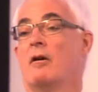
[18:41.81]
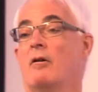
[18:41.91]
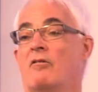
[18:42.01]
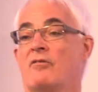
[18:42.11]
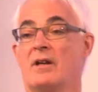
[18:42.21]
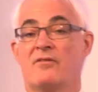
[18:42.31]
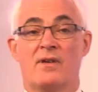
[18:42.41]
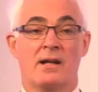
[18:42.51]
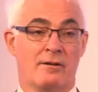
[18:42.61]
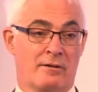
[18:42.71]
of a
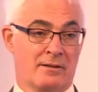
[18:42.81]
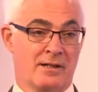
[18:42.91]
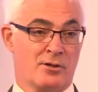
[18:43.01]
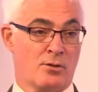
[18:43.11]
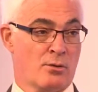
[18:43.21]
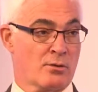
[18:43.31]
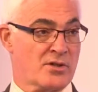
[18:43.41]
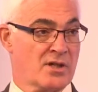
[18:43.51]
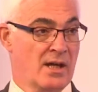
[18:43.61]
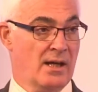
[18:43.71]
failure in these
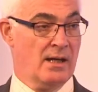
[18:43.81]
talks